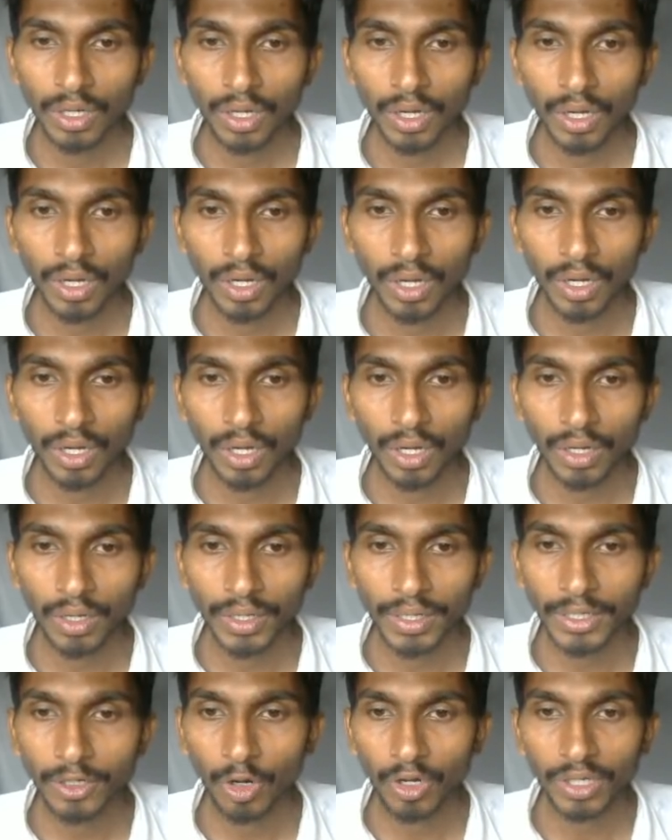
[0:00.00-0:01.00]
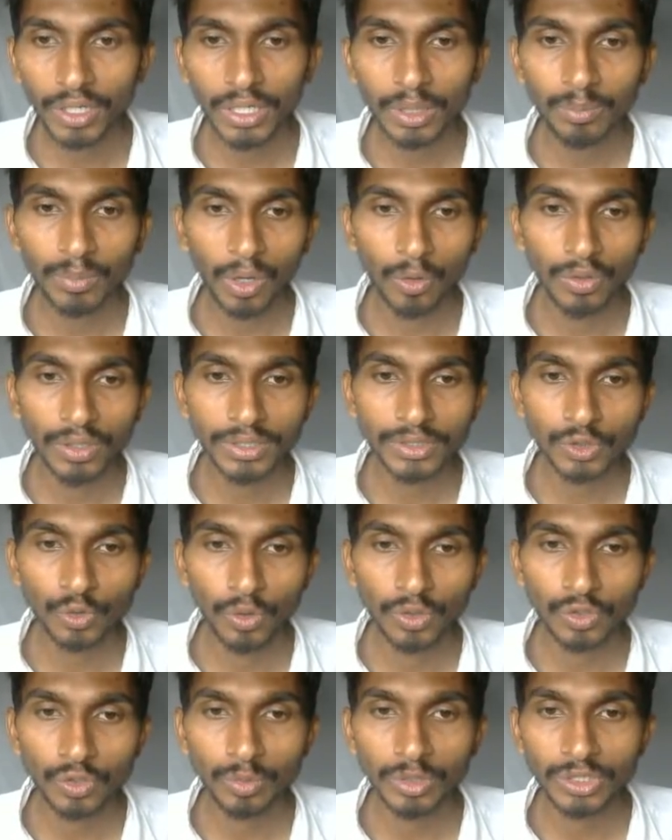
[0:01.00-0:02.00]
a.name Rahul, it's
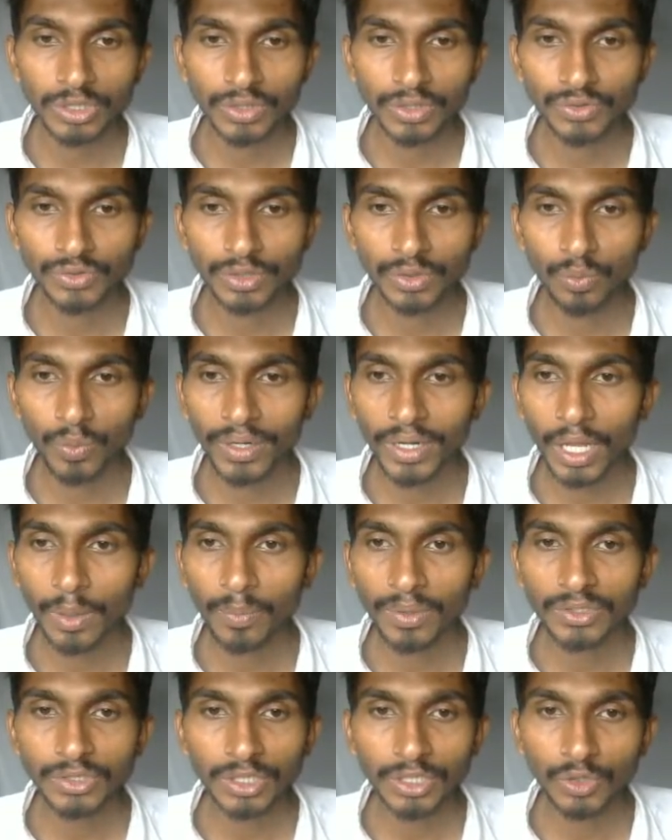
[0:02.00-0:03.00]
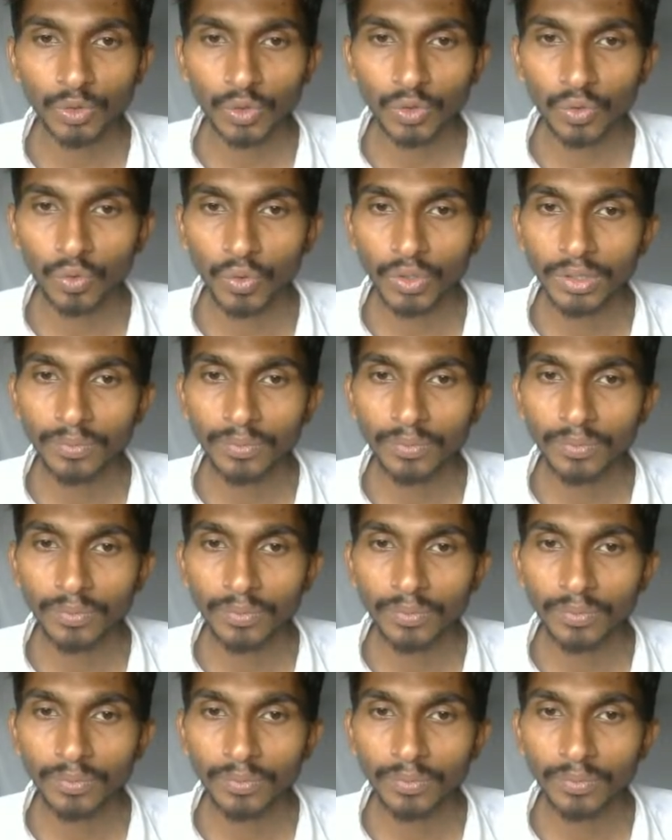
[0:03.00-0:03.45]
going to be changed. What happens in your code?